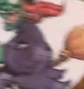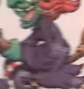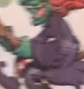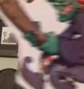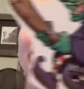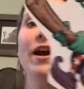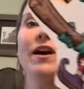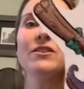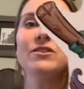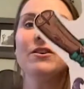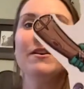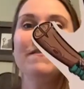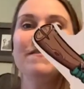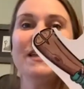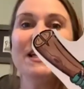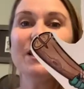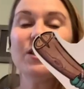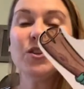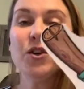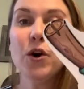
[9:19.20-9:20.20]
We also have
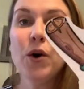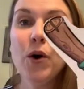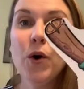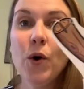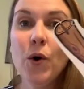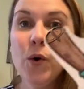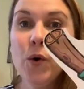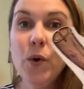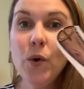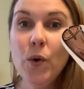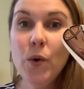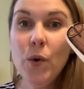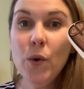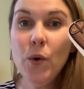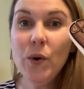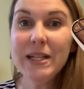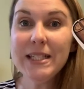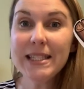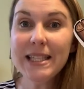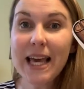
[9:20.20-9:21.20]
this. Who
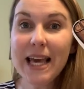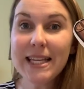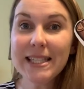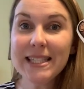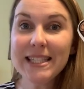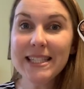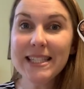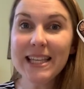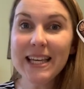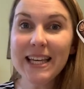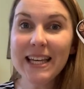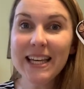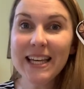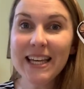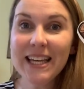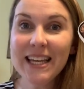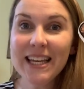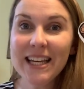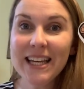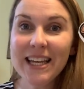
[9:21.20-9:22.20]
is this?
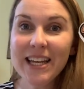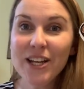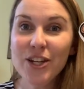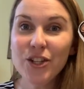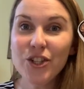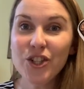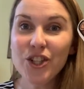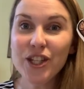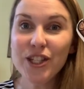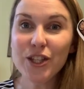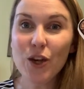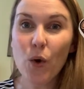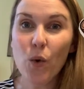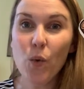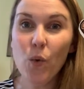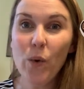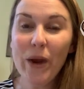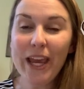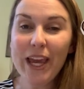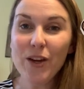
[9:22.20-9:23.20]
She's a
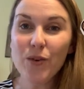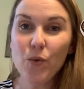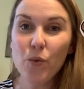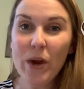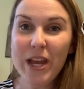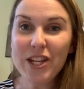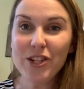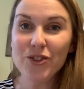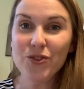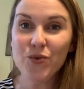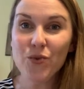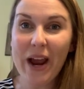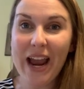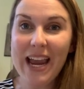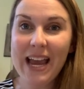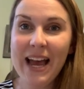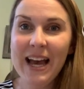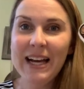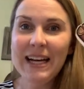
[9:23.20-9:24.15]
wicked witch, right?